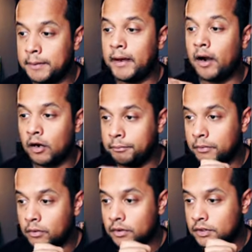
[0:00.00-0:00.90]
in my
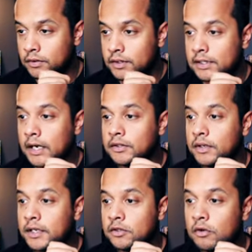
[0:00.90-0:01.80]
artboard. So this is how it's
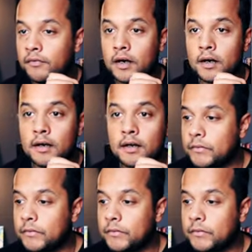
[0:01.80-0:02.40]
looking so far.